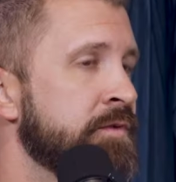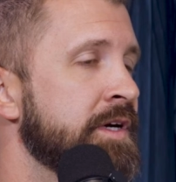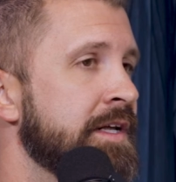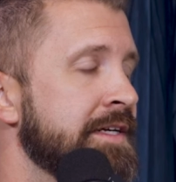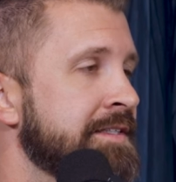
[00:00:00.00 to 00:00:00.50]

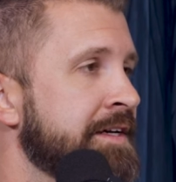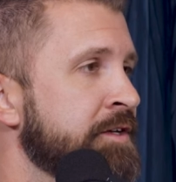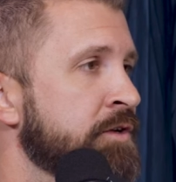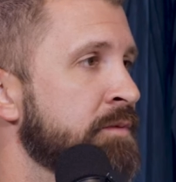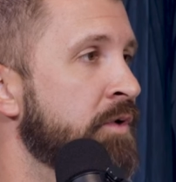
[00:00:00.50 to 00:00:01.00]
realize that
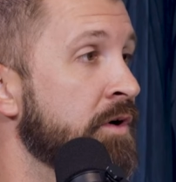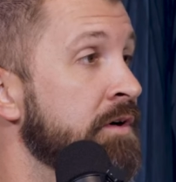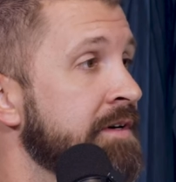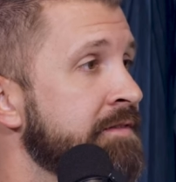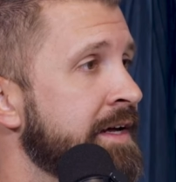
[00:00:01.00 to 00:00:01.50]
you're a
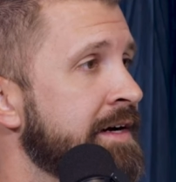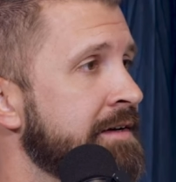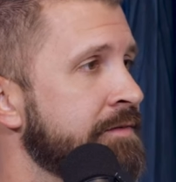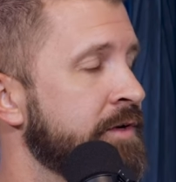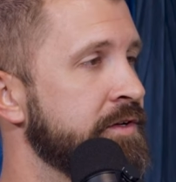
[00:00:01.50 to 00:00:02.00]
part of
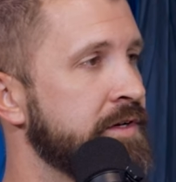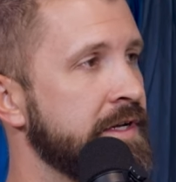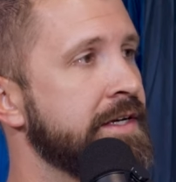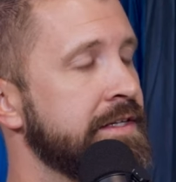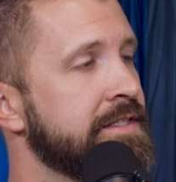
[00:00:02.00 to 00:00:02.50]
that, when you
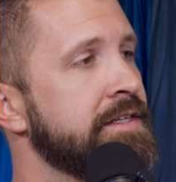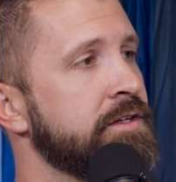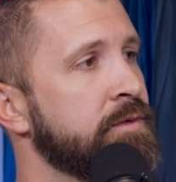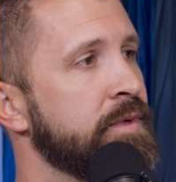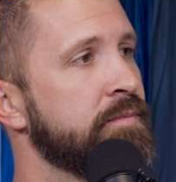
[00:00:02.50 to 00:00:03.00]
can
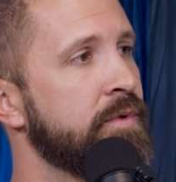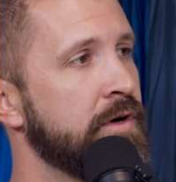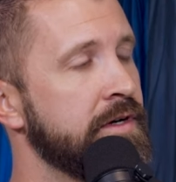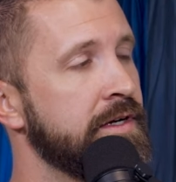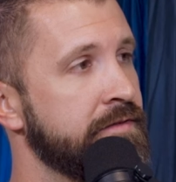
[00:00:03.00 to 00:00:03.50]
continue to be a
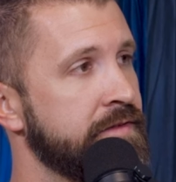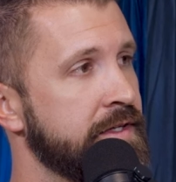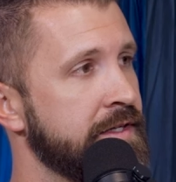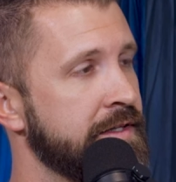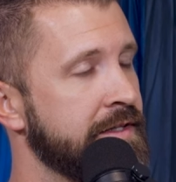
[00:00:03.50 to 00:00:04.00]
part of
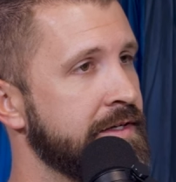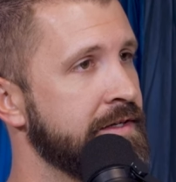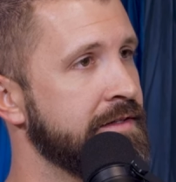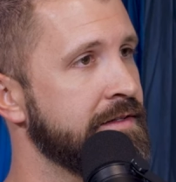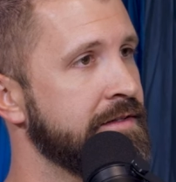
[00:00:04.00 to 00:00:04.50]

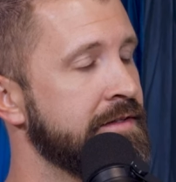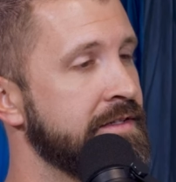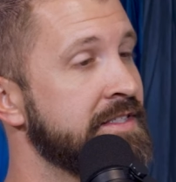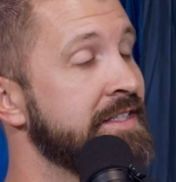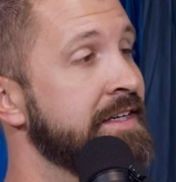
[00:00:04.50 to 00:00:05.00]
the
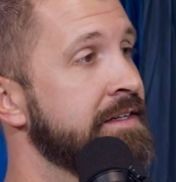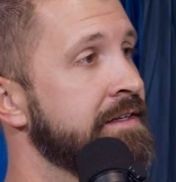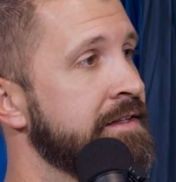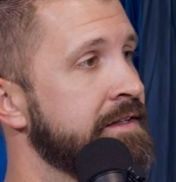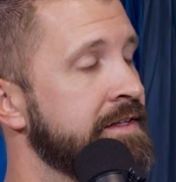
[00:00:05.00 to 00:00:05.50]

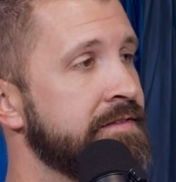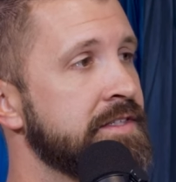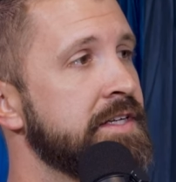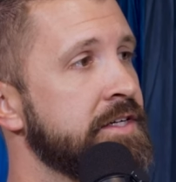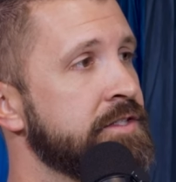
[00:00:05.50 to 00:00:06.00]
sin and the
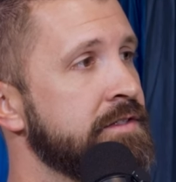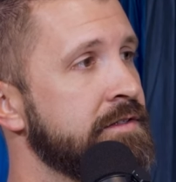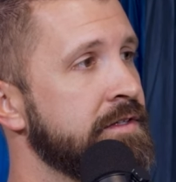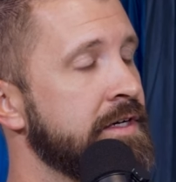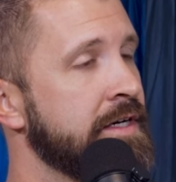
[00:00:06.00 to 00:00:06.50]
devastation,
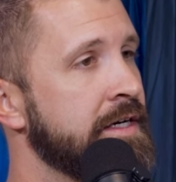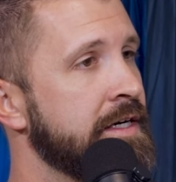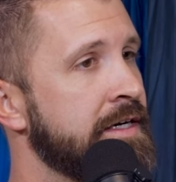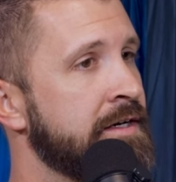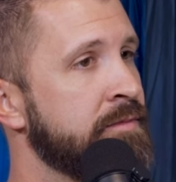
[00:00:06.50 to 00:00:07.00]

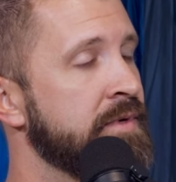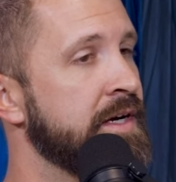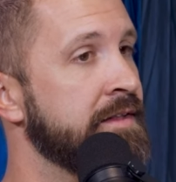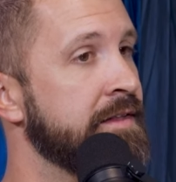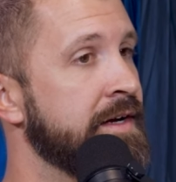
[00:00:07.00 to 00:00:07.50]

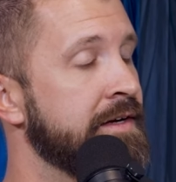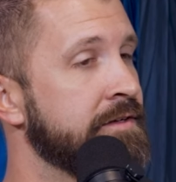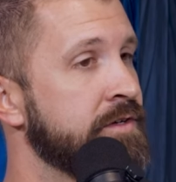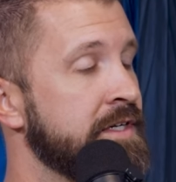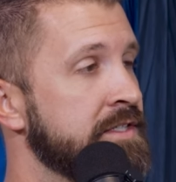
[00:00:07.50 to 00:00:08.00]
and
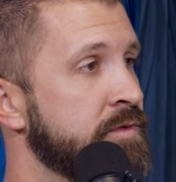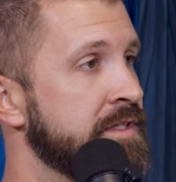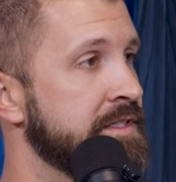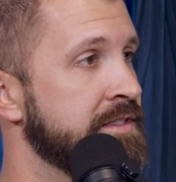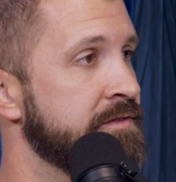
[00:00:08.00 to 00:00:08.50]
that Christ
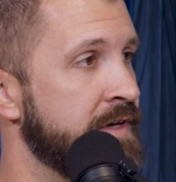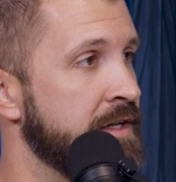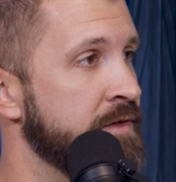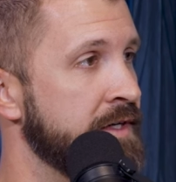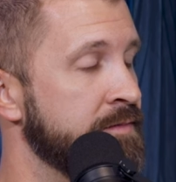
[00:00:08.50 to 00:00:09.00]
wants us to
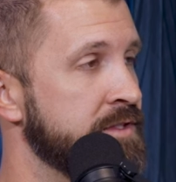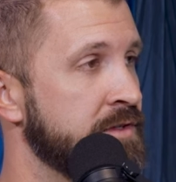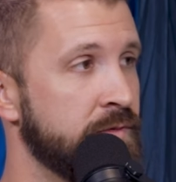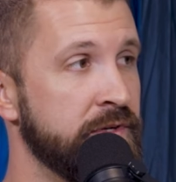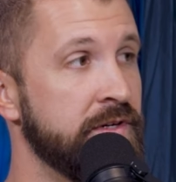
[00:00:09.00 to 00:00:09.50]
follow Him
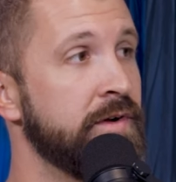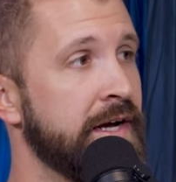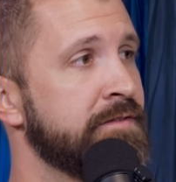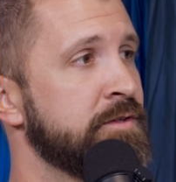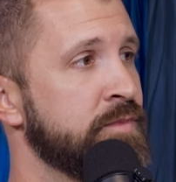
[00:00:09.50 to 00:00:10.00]
so that we don't
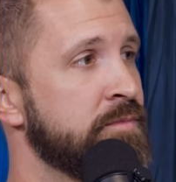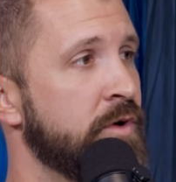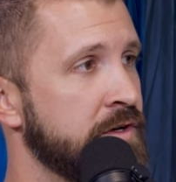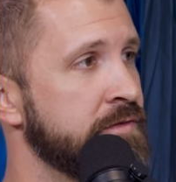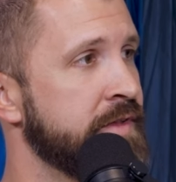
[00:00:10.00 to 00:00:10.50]
have to be
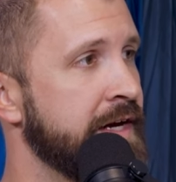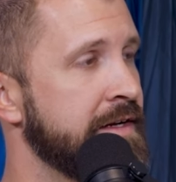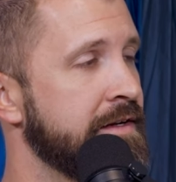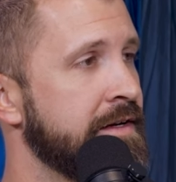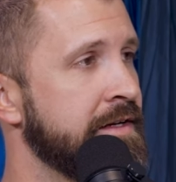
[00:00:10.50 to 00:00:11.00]
part of
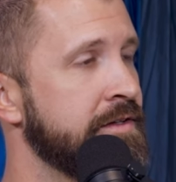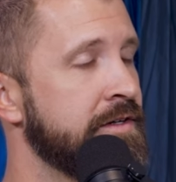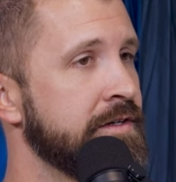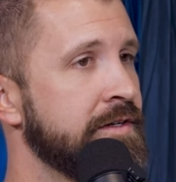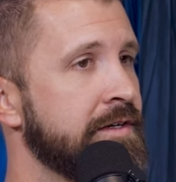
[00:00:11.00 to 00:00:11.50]
that mm-hmm. any
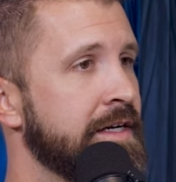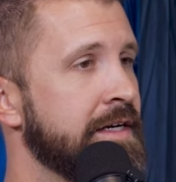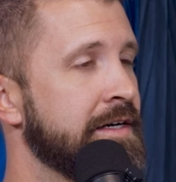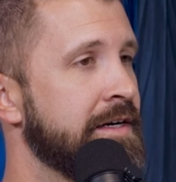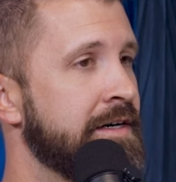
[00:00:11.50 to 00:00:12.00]
longer,
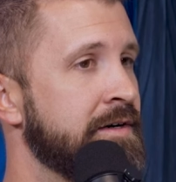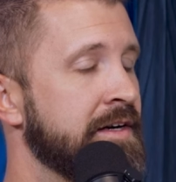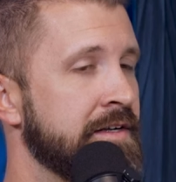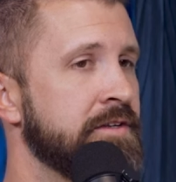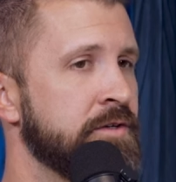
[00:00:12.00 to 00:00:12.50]

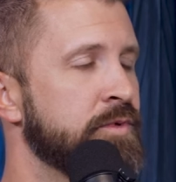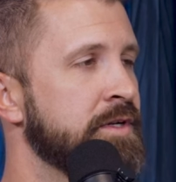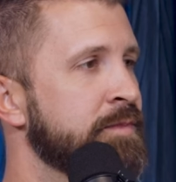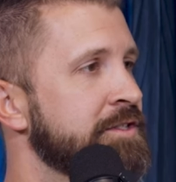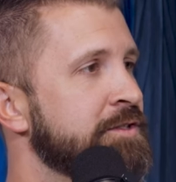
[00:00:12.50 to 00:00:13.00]
you'll
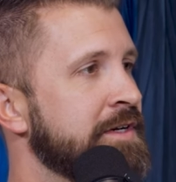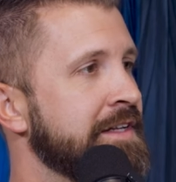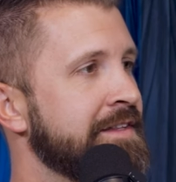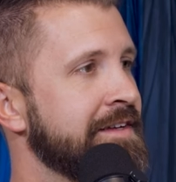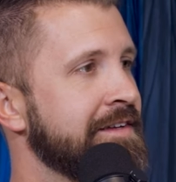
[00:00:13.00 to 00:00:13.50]
pretty much do
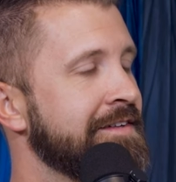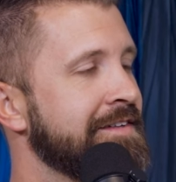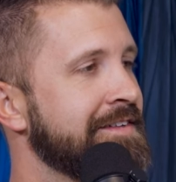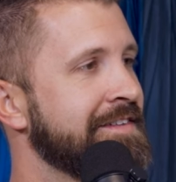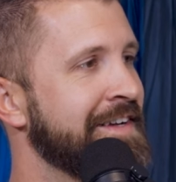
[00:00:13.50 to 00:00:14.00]
anything
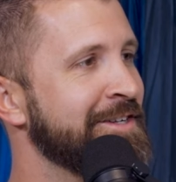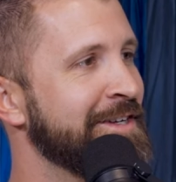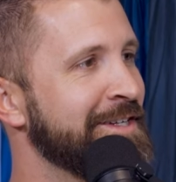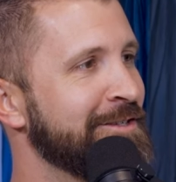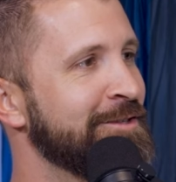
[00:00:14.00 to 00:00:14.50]
that you
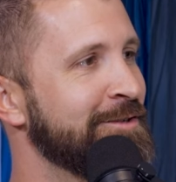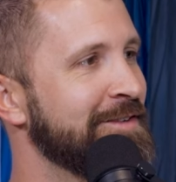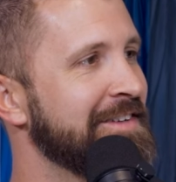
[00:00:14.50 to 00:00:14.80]
need to do